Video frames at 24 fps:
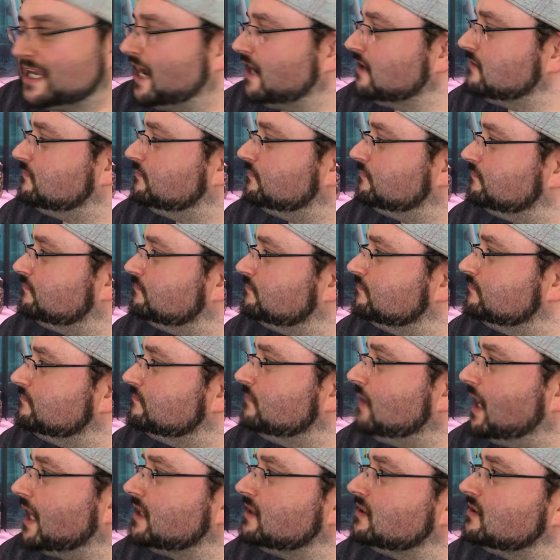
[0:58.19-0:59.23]

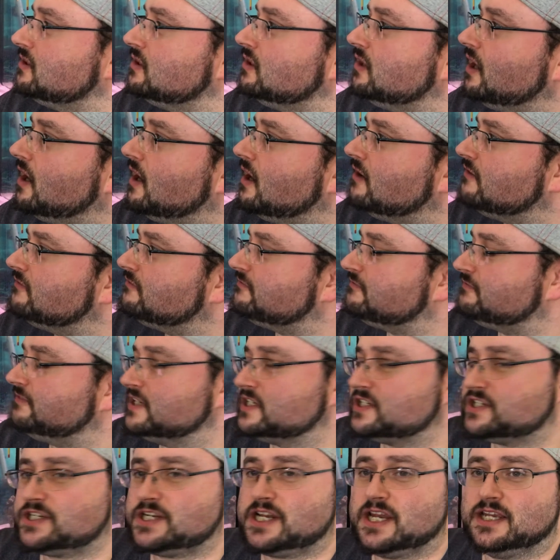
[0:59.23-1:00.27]
I love
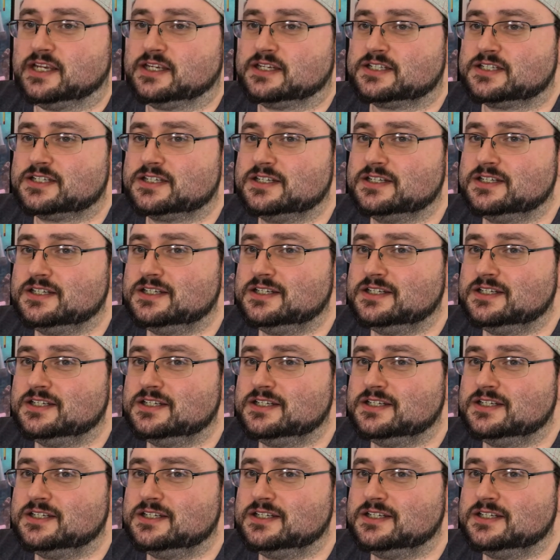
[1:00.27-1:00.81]
fish tanks.